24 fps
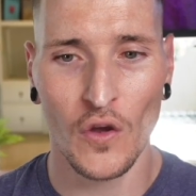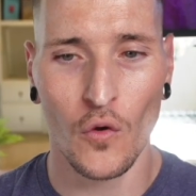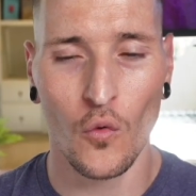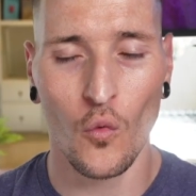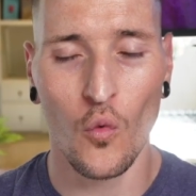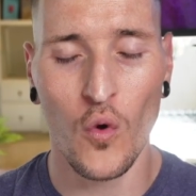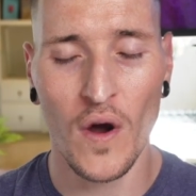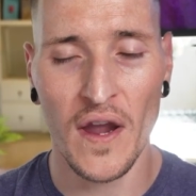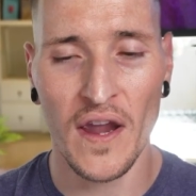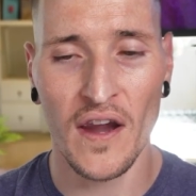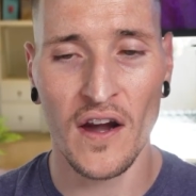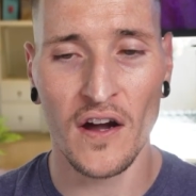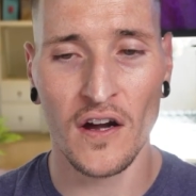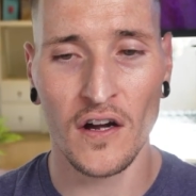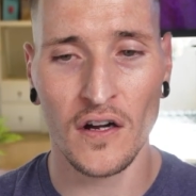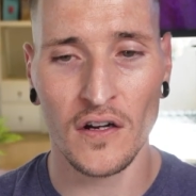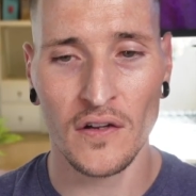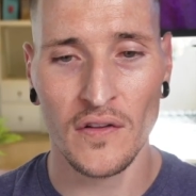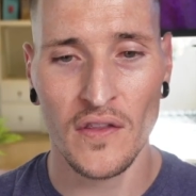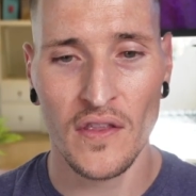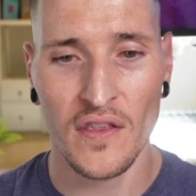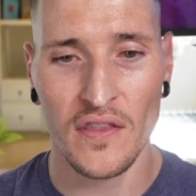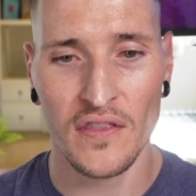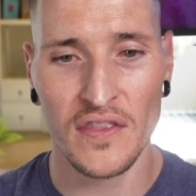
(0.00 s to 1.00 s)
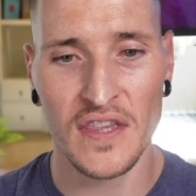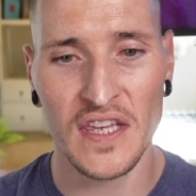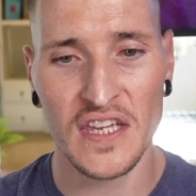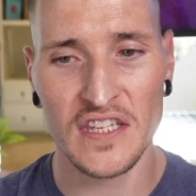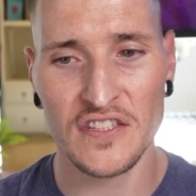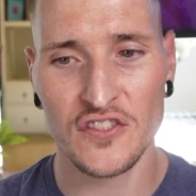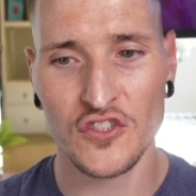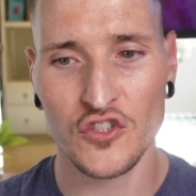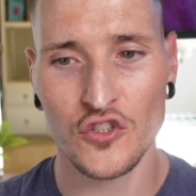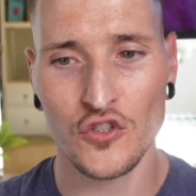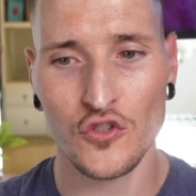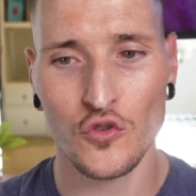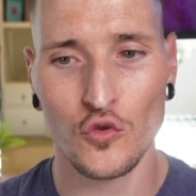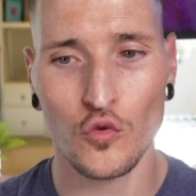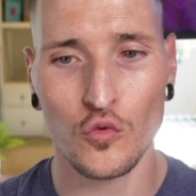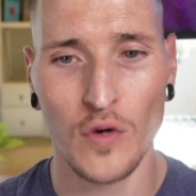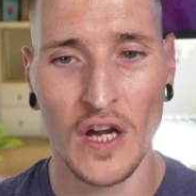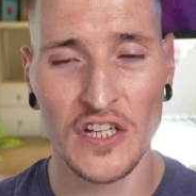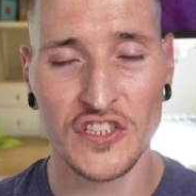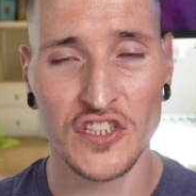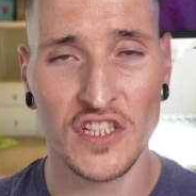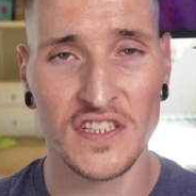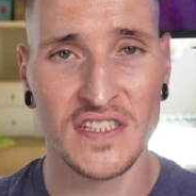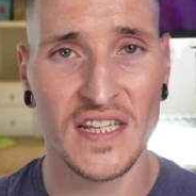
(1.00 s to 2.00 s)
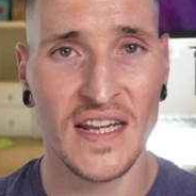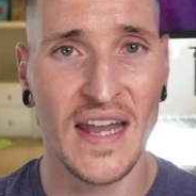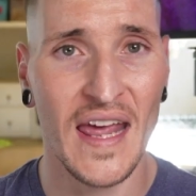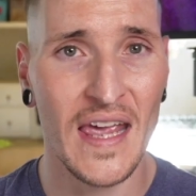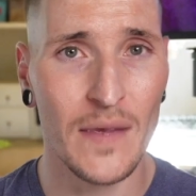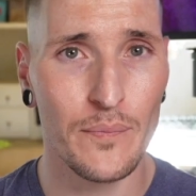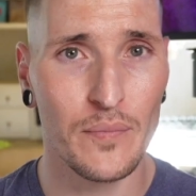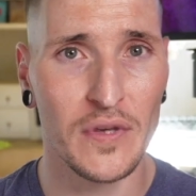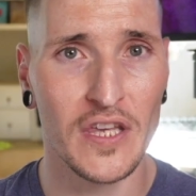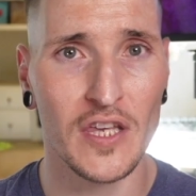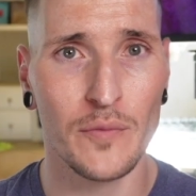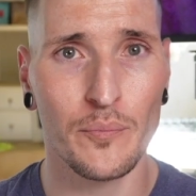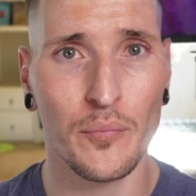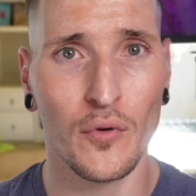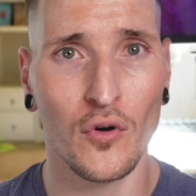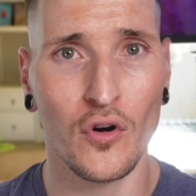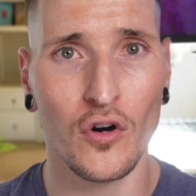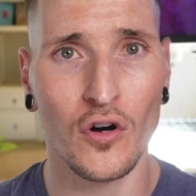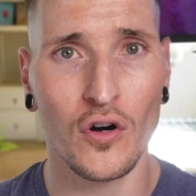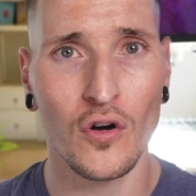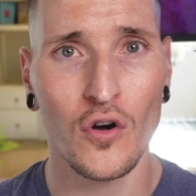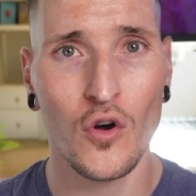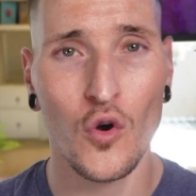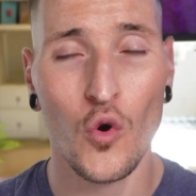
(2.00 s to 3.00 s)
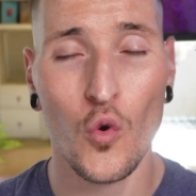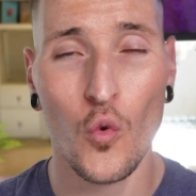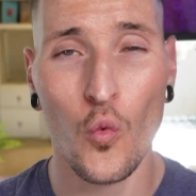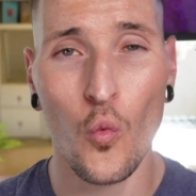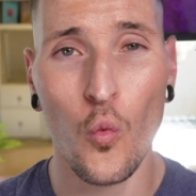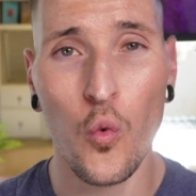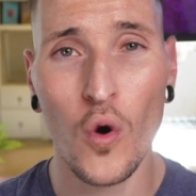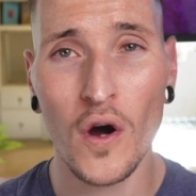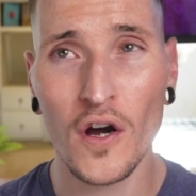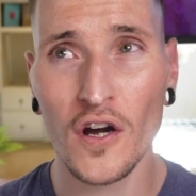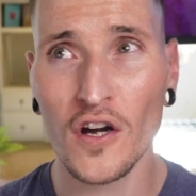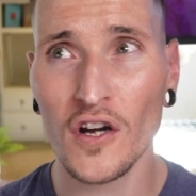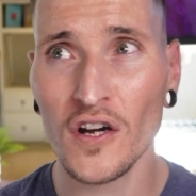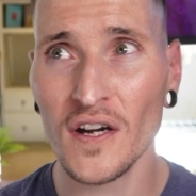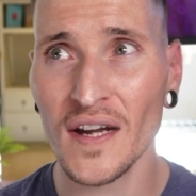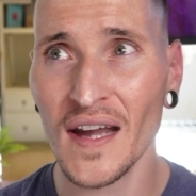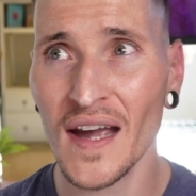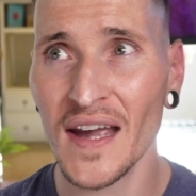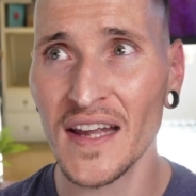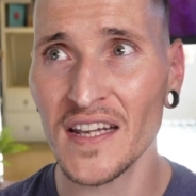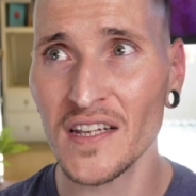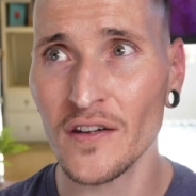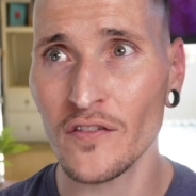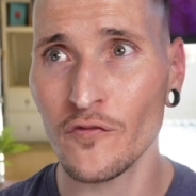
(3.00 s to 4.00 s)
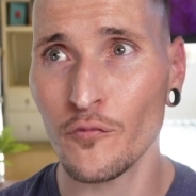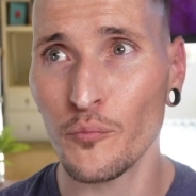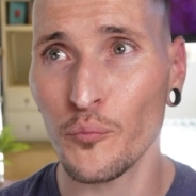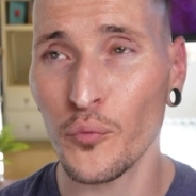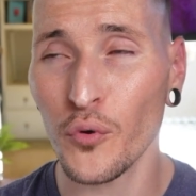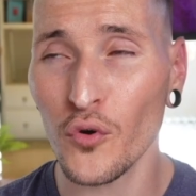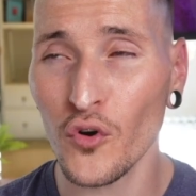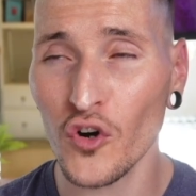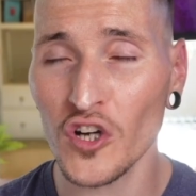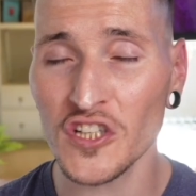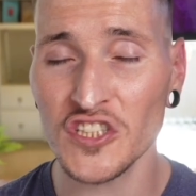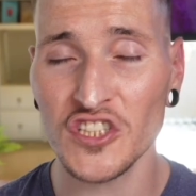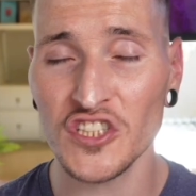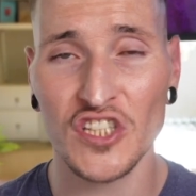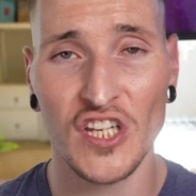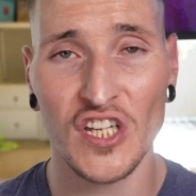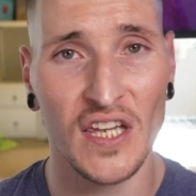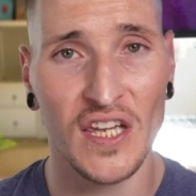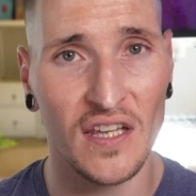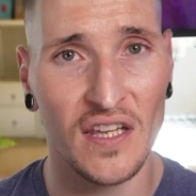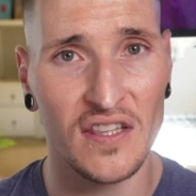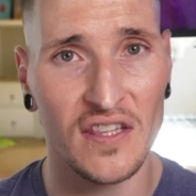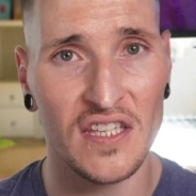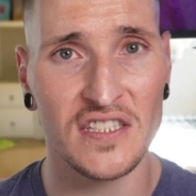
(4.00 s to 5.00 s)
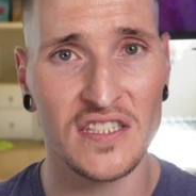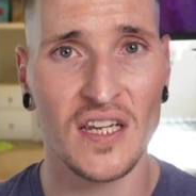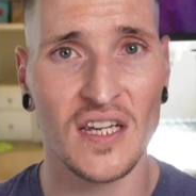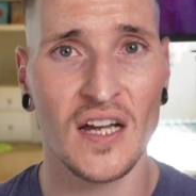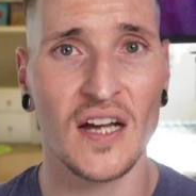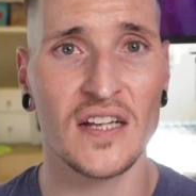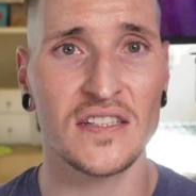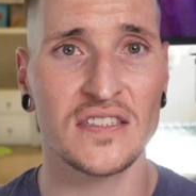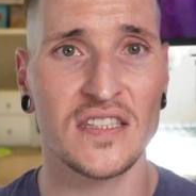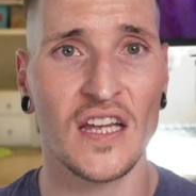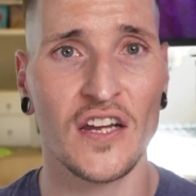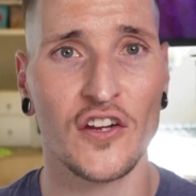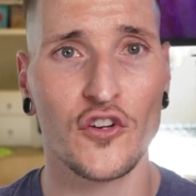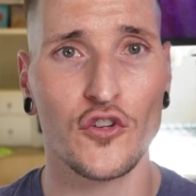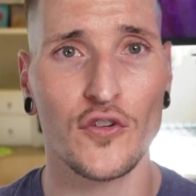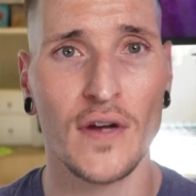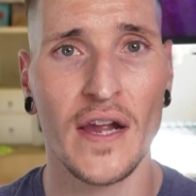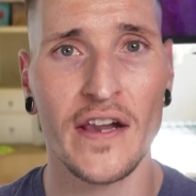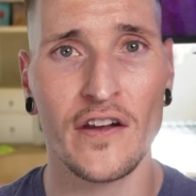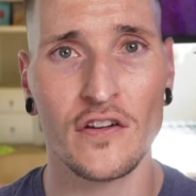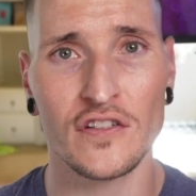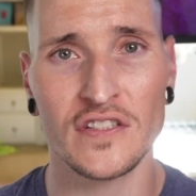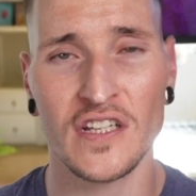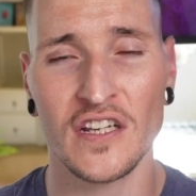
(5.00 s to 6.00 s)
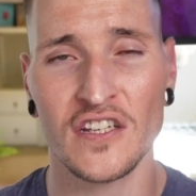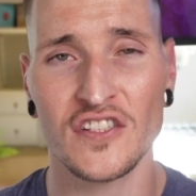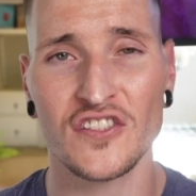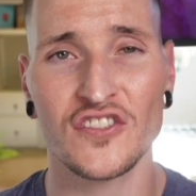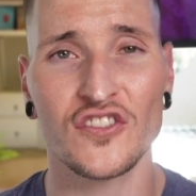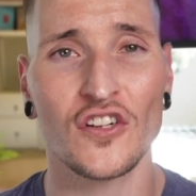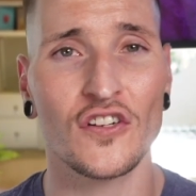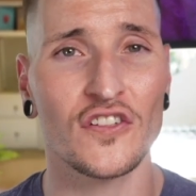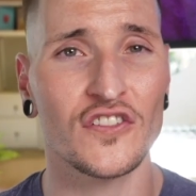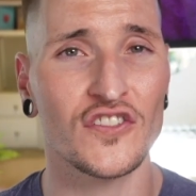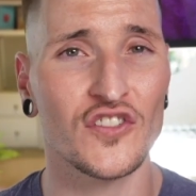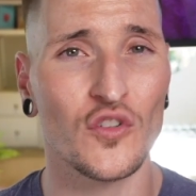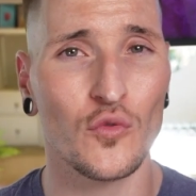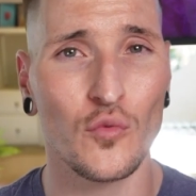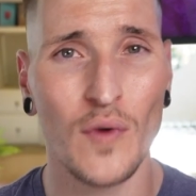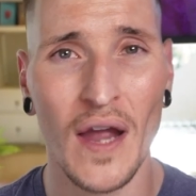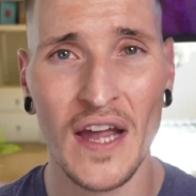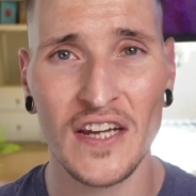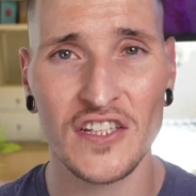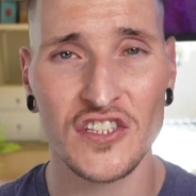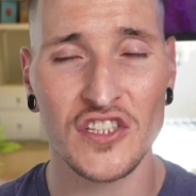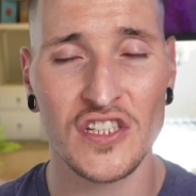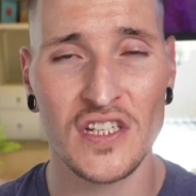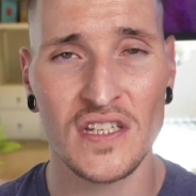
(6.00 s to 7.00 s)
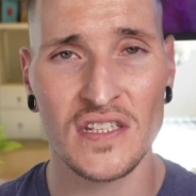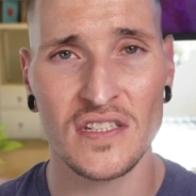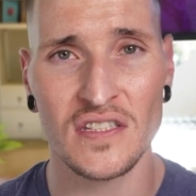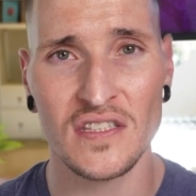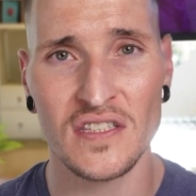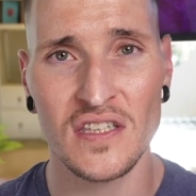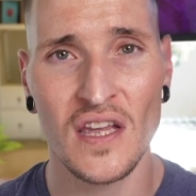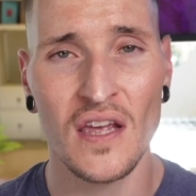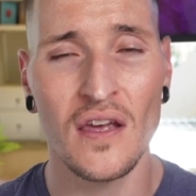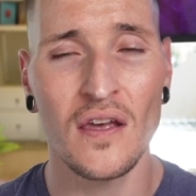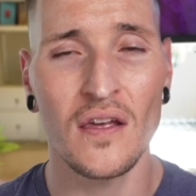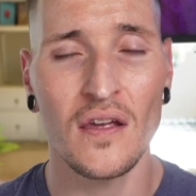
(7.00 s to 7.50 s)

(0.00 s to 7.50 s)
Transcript: where these two Russia Today people were kind of pushing these content creators in a certain directions